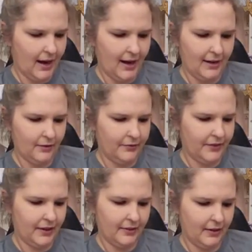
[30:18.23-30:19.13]
I don't
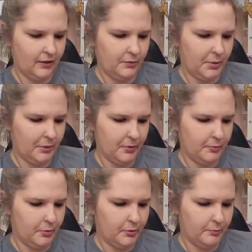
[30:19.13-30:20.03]
think that you'd be able to
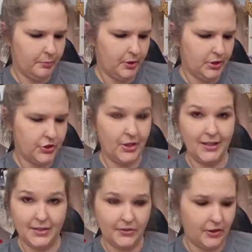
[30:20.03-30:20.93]
put a
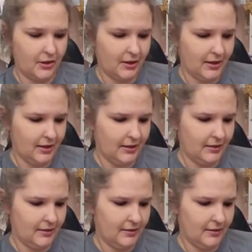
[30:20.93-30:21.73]
transfer on it